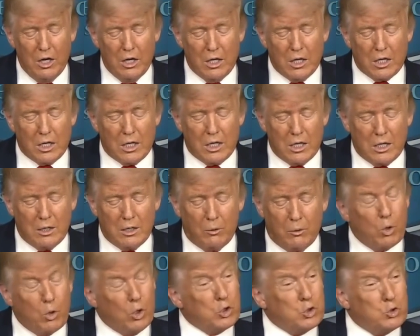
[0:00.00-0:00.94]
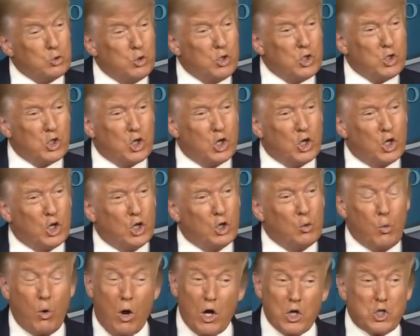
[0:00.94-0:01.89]
Wall Street
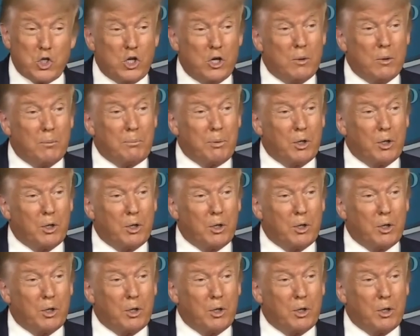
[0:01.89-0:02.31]
Journal, Washington